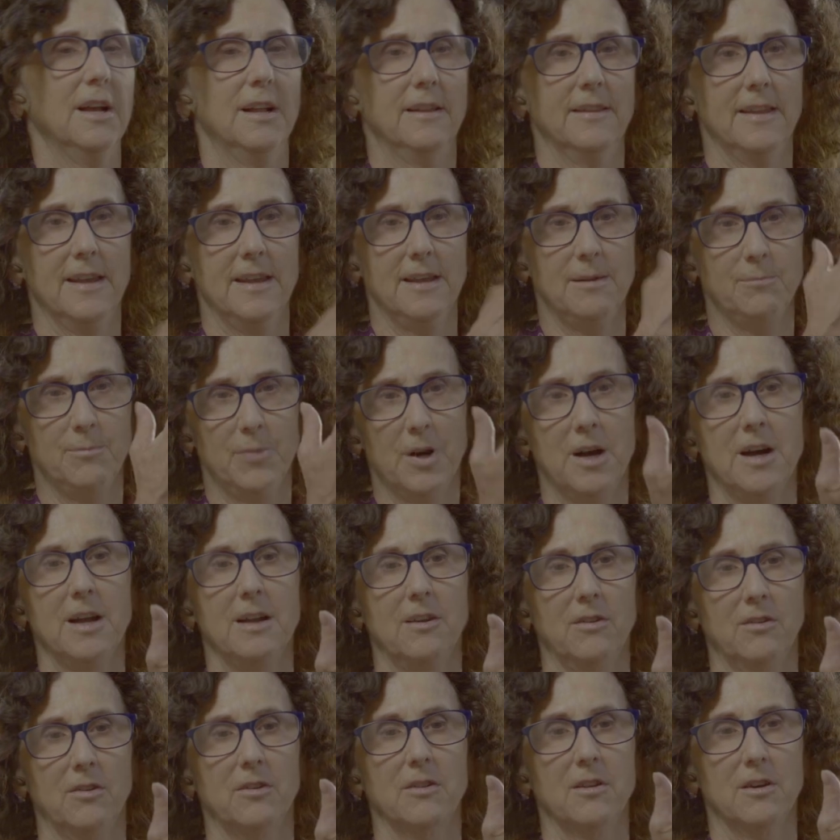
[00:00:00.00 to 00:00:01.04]
and they
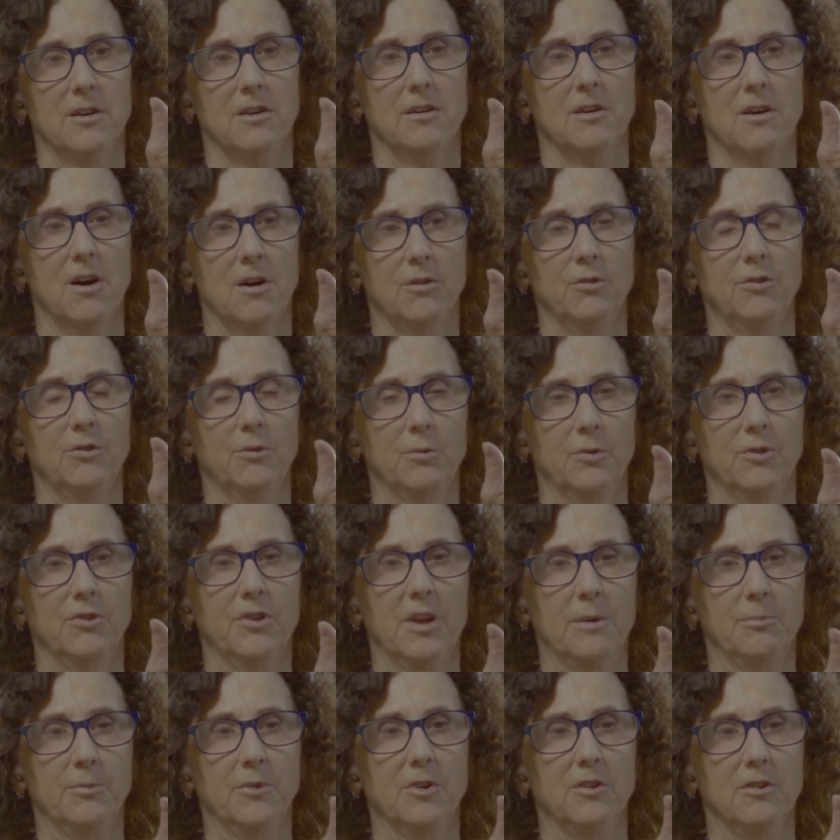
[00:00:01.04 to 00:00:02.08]
bind to the host
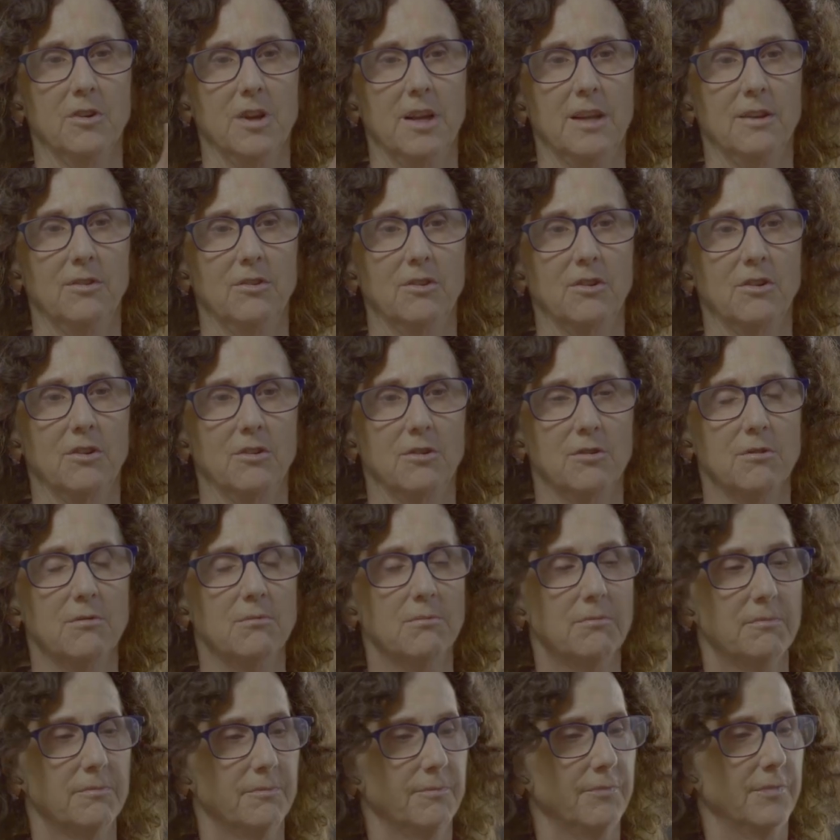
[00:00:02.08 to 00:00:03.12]
receptor, ACE2,
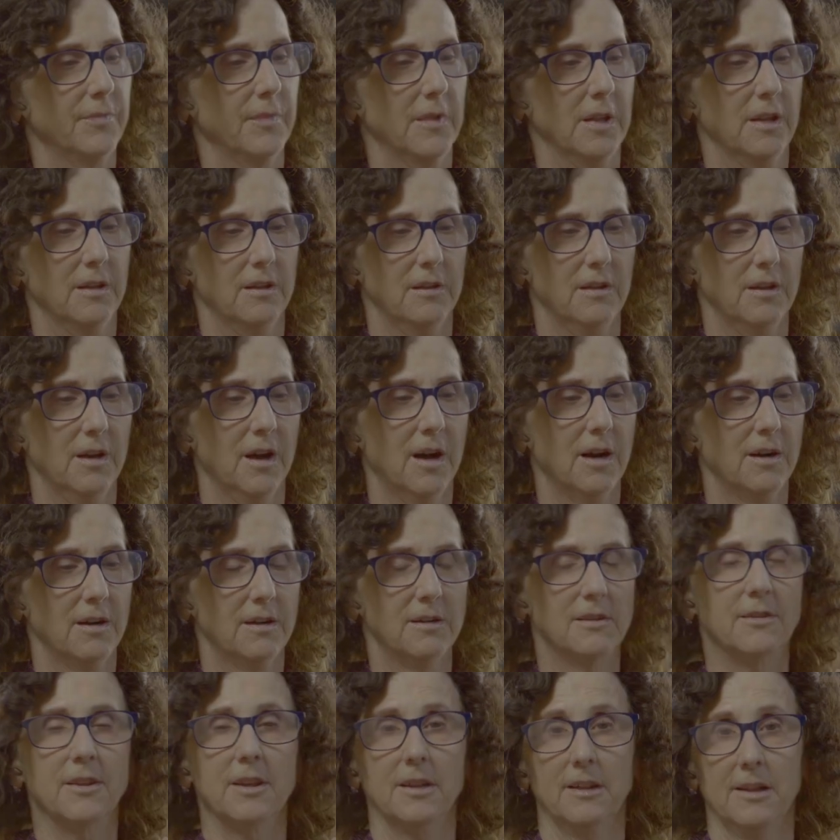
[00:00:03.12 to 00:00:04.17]

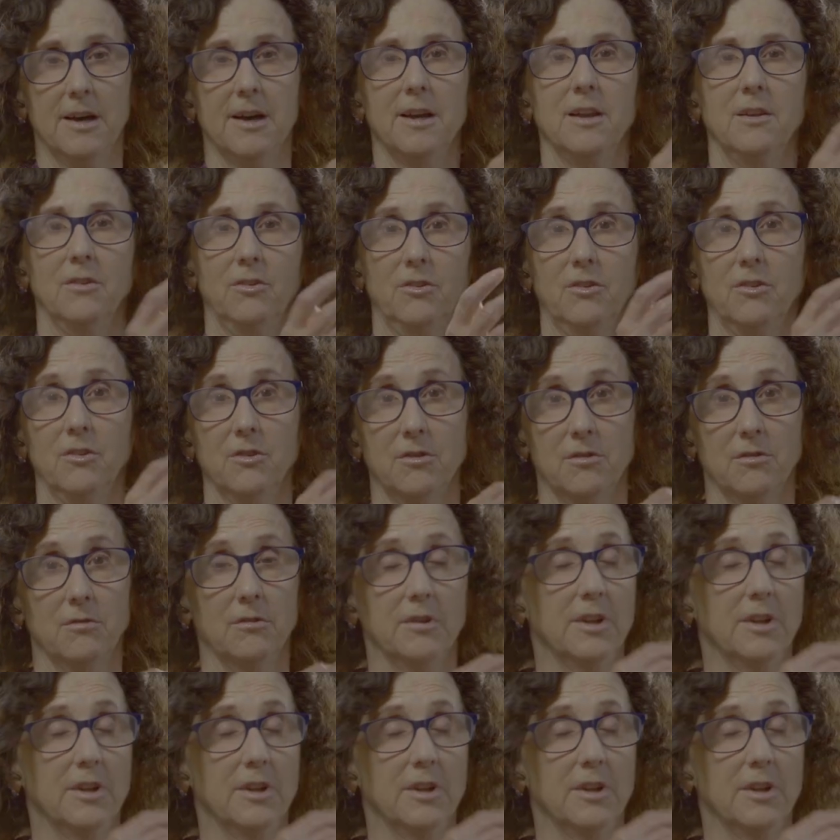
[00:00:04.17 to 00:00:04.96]
uh, that lines your